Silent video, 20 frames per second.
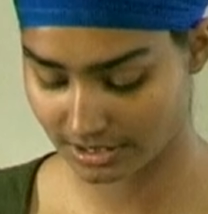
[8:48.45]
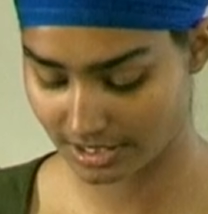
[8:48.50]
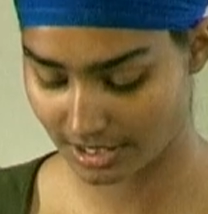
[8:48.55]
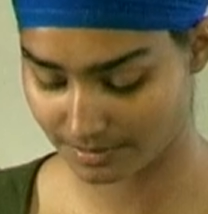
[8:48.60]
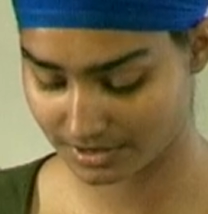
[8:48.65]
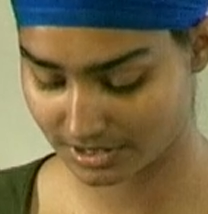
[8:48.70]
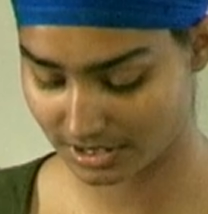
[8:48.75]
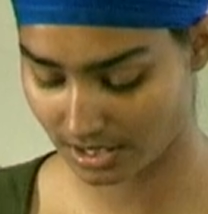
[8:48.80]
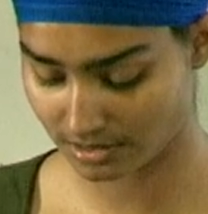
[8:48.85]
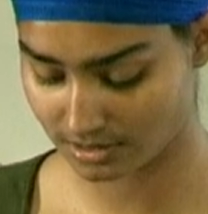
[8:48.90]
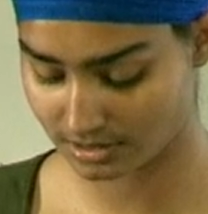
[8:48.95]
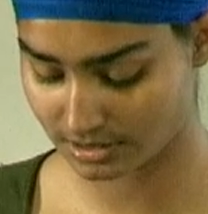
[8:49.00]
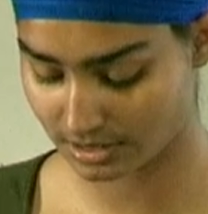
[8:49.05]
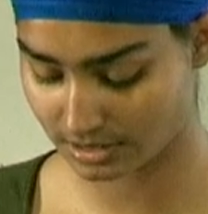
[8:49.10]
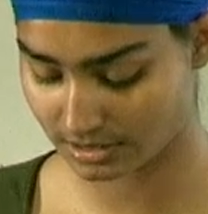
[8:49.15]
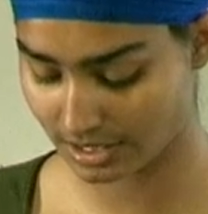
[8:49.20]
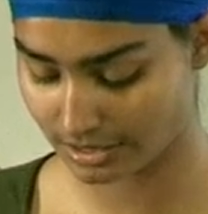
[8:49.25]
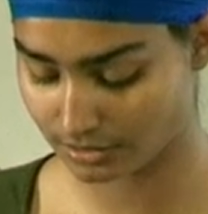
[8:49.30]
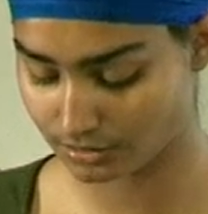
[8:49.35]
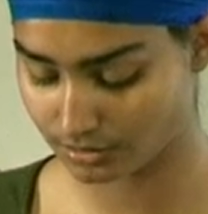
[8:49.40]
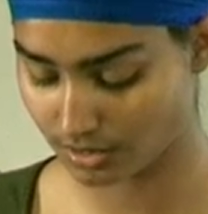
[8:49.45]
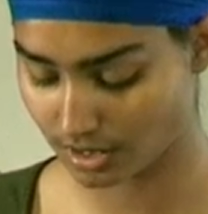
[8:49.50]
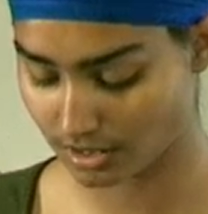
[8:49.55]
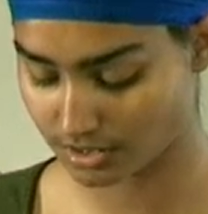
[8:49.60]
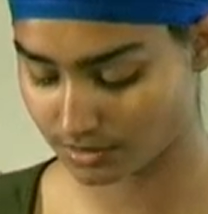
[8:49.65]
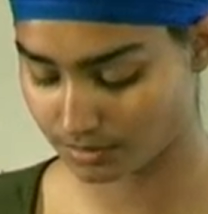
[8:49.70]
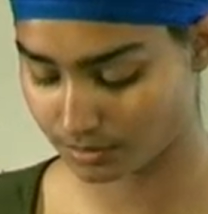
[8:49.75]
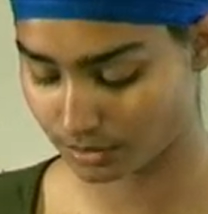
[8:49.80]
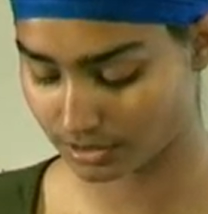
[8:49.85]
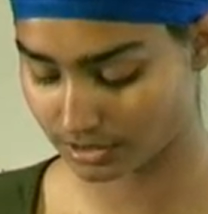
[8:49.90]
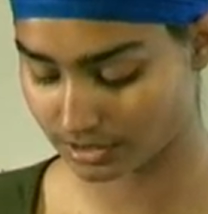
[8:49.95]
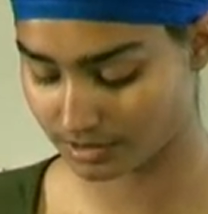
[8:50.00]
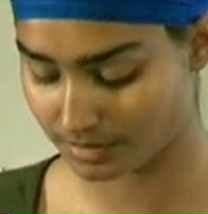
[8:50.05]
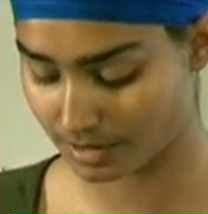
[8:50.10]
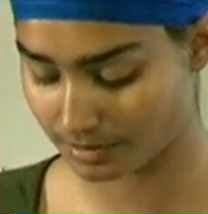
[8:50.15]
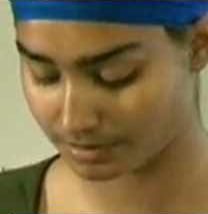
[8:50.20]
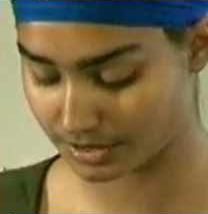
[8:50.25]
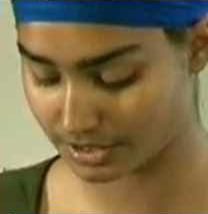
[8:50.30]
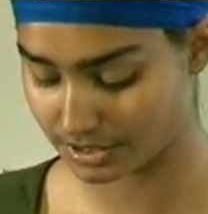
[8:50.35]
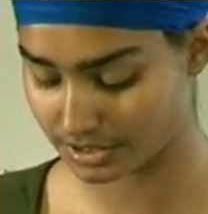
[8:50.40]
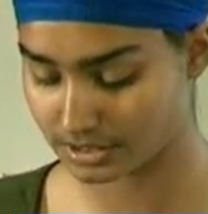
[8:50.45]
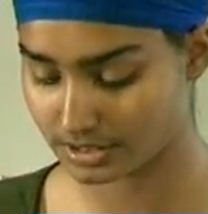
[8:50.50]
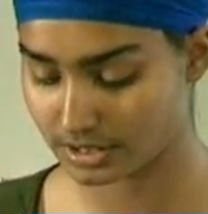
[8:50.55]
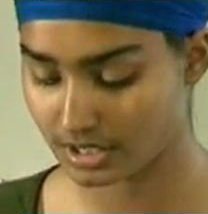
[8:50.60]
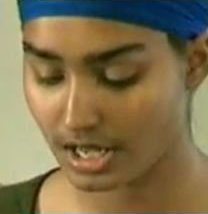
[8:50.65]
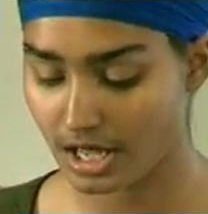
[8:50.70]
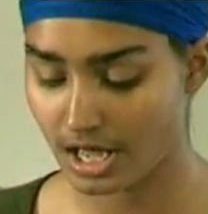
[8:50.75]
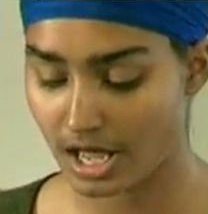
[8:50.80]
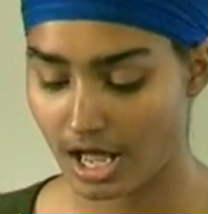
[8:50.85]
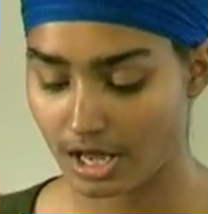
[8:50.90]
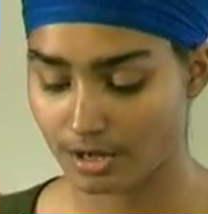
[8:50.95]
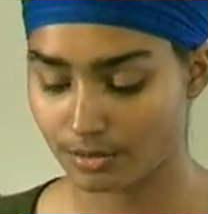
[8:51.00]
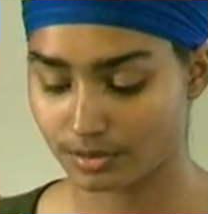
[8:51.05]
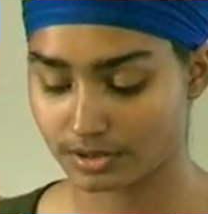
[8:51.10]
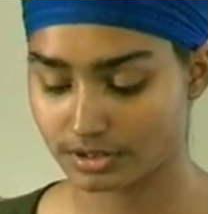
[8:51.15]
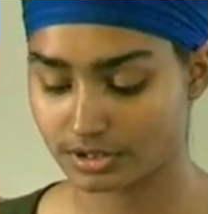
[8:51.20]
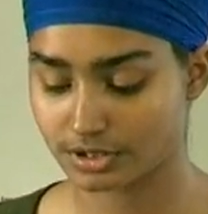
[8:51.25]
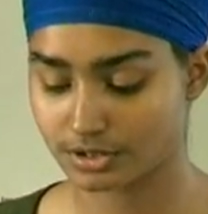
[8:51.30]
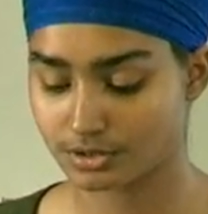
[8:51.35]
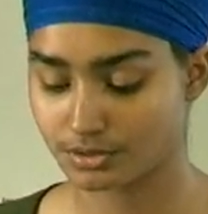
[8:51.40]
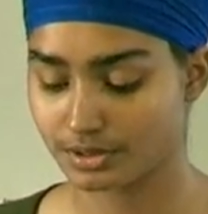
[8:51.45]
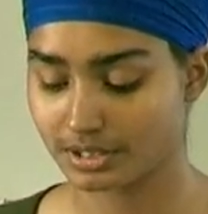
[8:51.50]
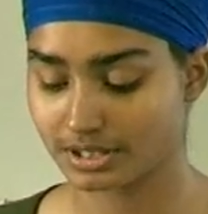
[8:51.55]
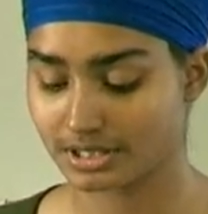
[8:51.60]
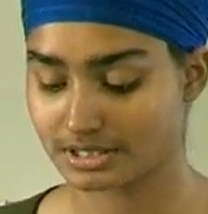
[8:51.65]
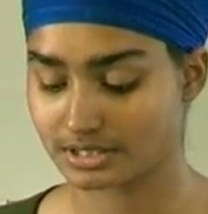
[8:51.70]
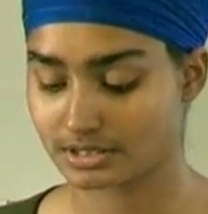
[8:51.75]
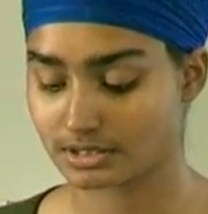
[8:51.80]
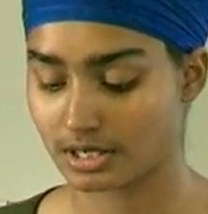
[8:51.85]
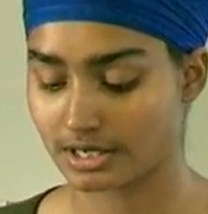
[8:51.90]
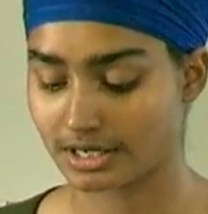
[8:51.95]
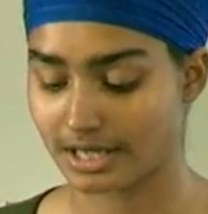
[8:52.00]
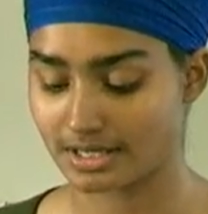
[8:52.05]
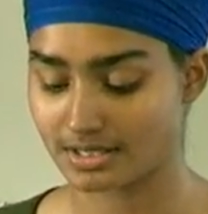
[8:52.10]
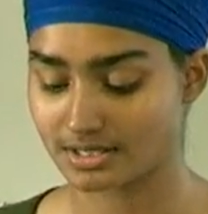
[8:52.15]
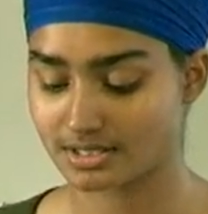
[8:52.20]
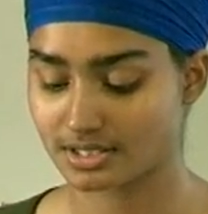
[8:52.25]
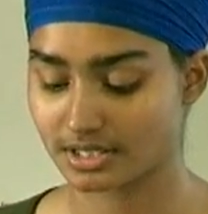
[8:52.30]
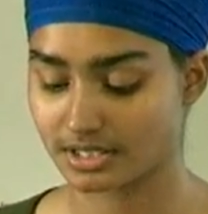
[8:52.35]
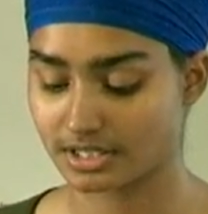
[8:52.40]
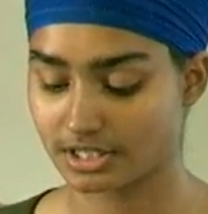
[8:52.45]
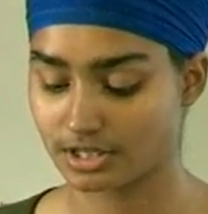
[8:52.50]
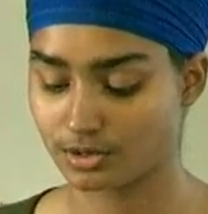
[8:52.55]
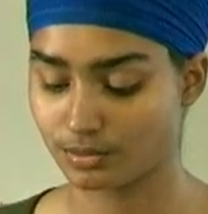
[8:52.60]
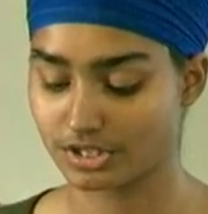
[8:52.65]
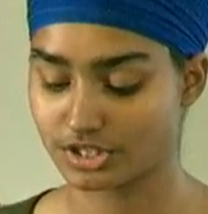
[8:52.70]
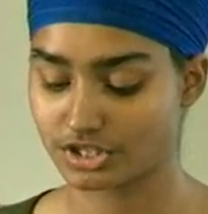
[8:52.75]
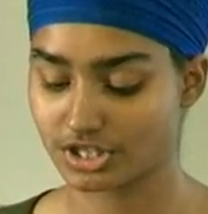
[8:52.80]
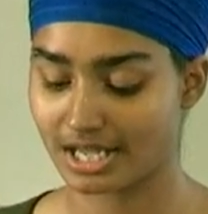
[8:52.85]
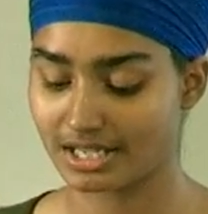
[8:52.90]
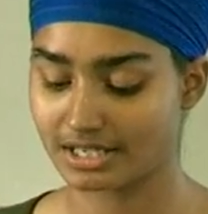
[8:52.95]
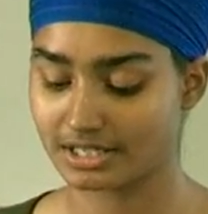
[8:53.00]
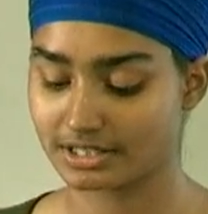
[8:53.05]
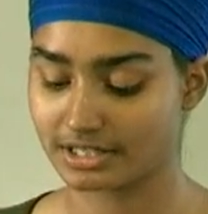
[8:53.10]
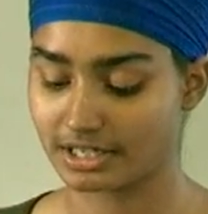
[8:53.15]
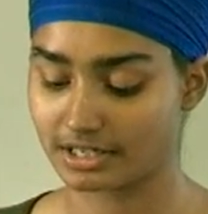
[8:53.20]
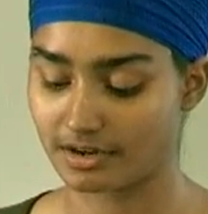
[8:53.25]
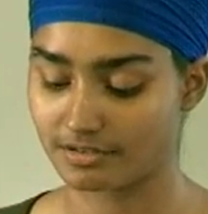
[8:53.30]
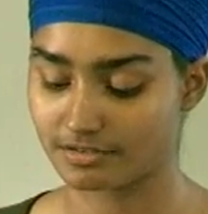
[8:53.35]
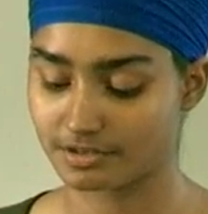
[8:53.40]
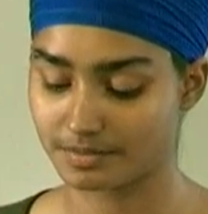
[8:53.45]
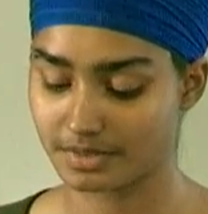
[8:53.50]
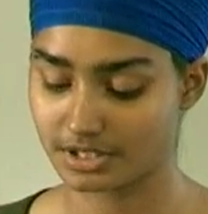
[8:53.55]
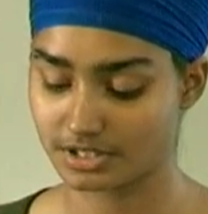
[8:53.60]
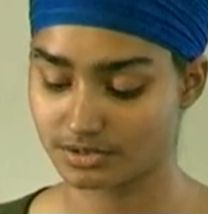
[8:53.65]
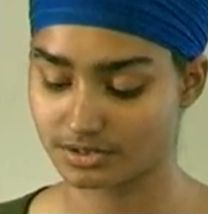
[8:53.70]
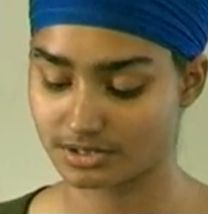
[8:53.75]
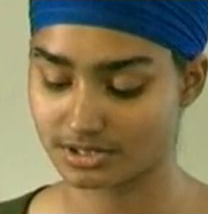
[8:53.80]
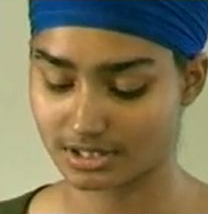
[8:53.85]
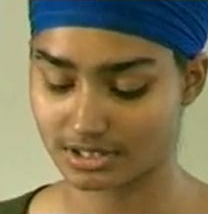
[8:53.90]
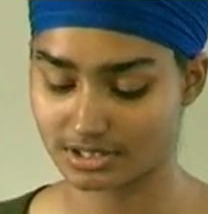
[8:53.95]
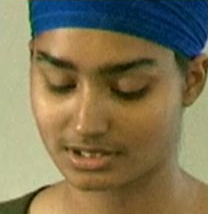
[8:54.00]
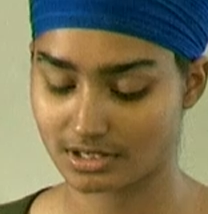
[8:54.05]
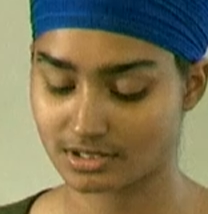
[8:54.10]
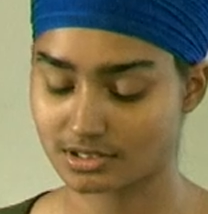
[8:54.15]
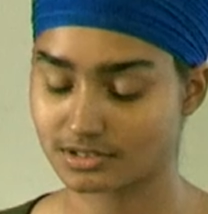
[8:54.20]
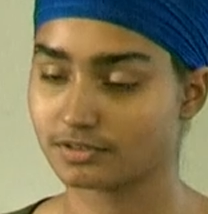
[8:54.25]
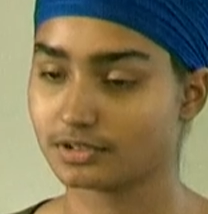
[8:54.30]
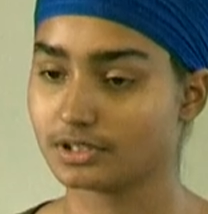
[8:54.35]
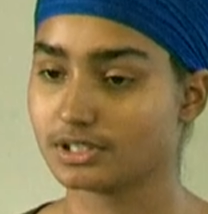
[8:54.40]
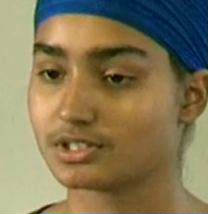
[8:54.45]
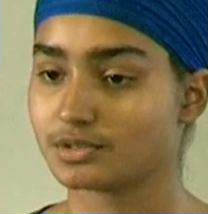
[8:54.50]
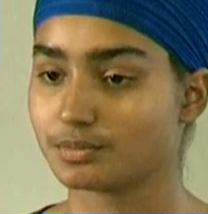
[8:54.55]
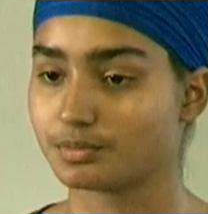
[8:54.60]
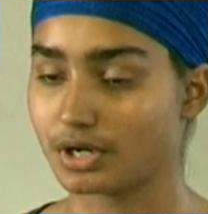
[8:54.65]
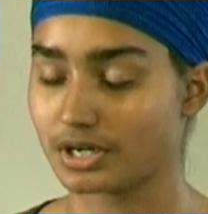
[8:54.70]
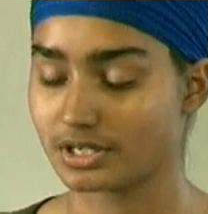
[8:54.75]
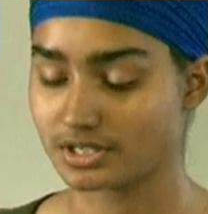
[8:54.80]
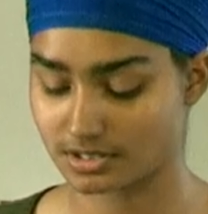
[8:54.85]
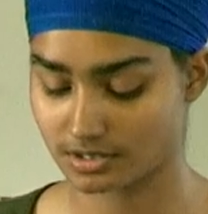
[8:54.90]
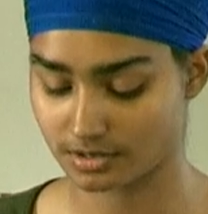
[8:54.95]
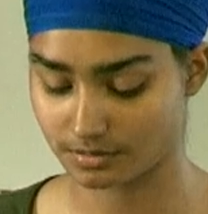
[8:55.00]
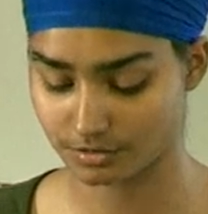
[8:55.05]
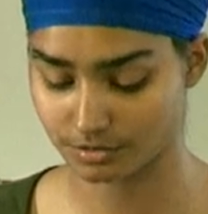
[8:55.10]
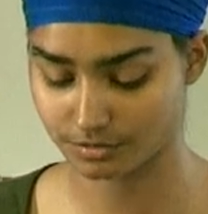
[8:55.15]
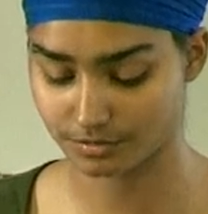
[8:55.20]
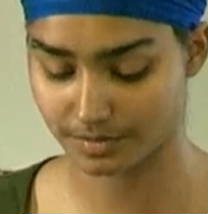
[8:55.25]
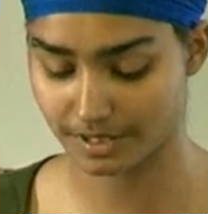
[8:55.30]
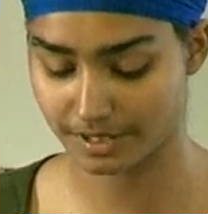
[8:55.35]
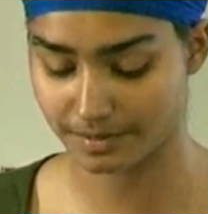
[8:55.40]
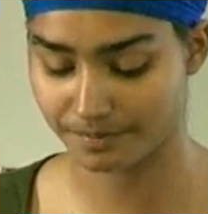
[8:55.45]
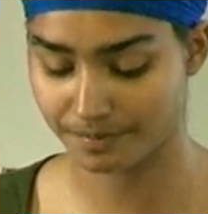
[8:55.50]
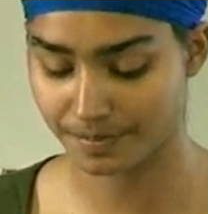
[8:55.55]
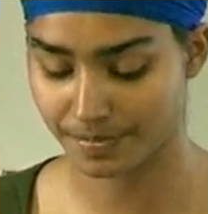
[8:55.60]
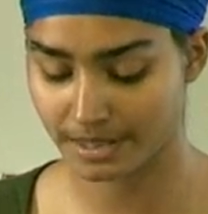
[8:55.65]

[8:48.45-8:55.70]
themselves said they do not support the Bubbers and what they're doing is against Sikhi, which aided the government to successfully suppress the movement.